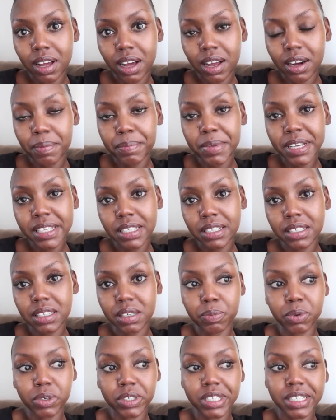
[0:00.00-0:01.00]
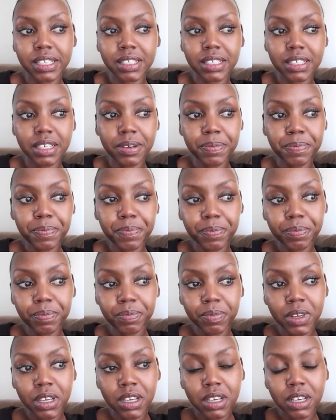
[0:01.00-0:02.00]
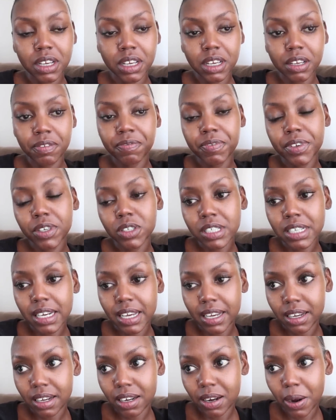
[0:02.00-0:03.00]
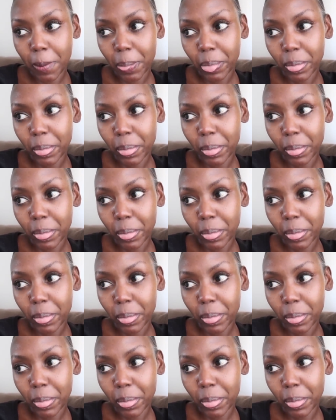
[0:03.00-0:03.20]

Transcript: an amazing support system it feels like